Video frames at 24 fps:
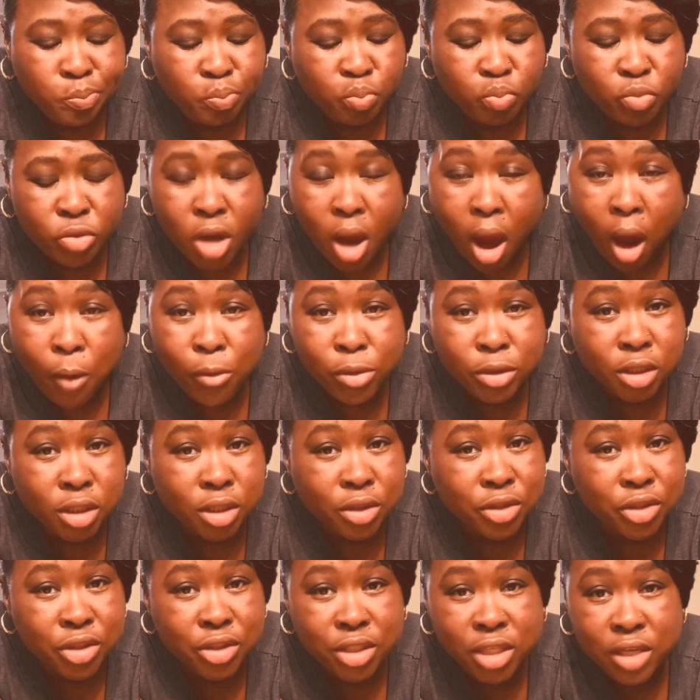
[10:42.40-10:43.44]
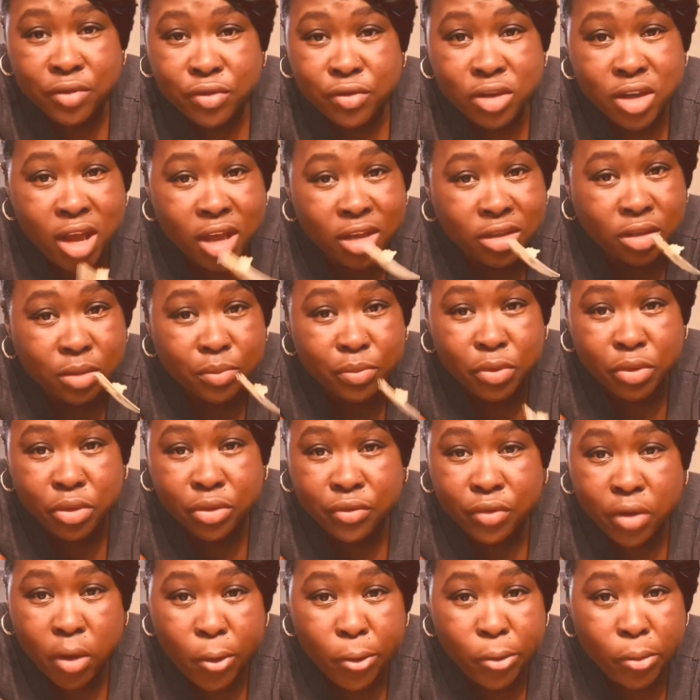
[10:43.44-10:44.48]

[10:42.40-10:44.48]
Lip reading: I wish I could just give you guys some through the phone.